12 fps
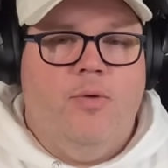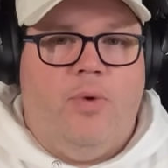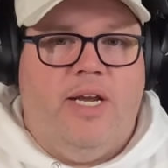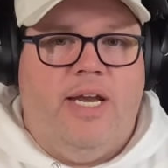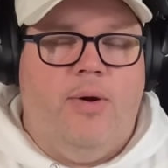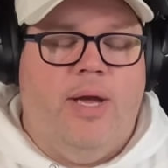
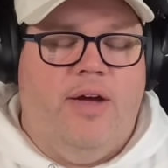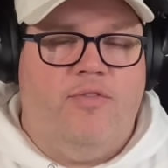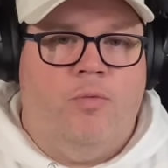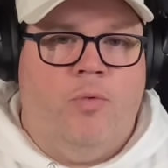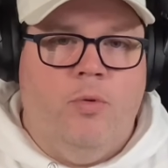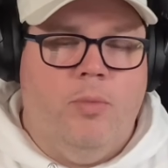We now have
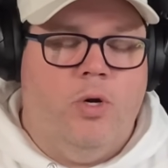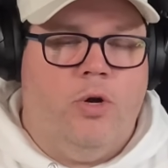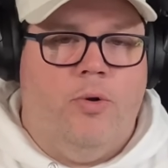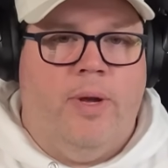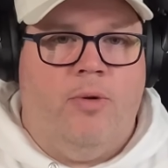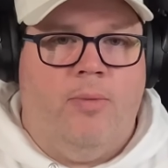rumor
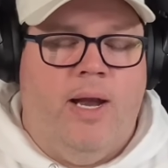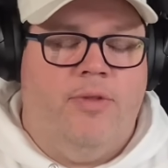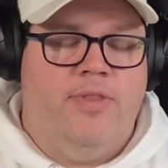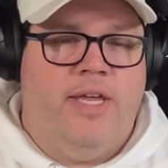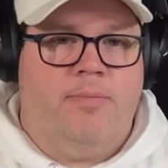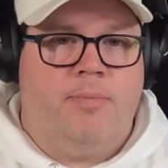going
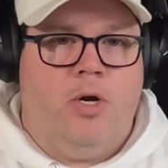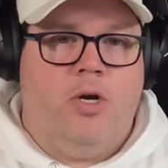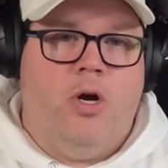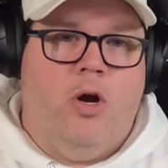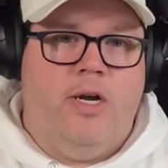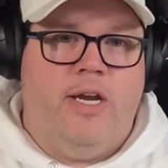around that Mark
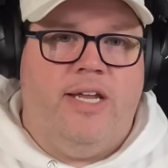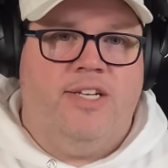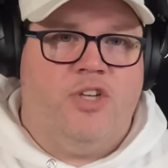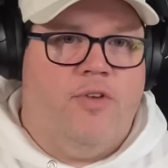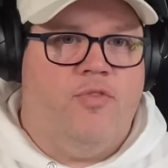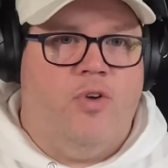Carney is
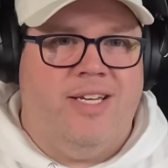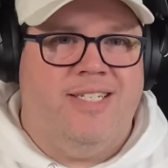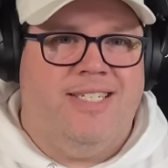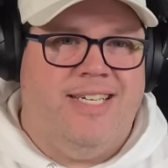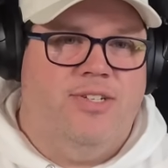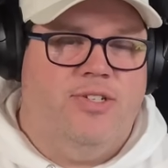offering
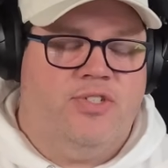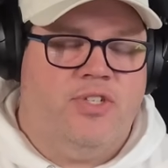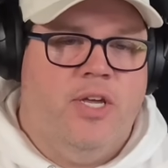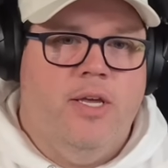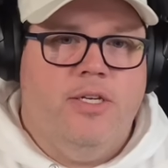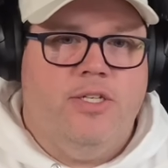deals
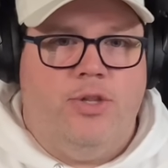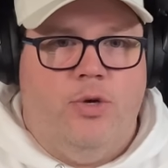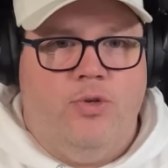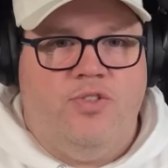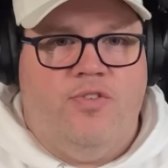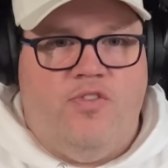to
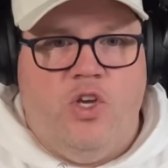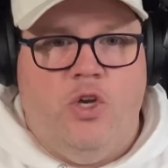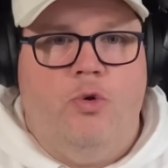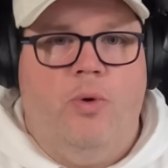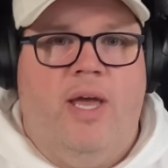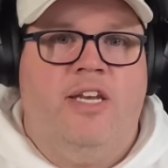those
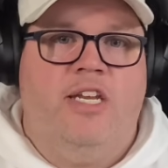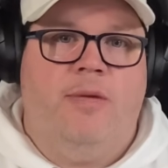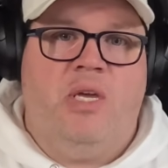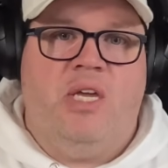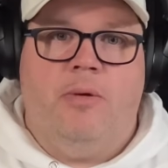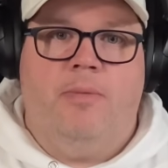few
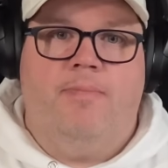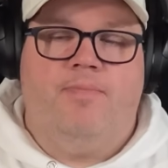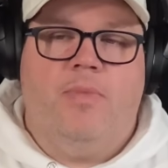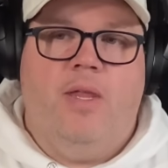NDP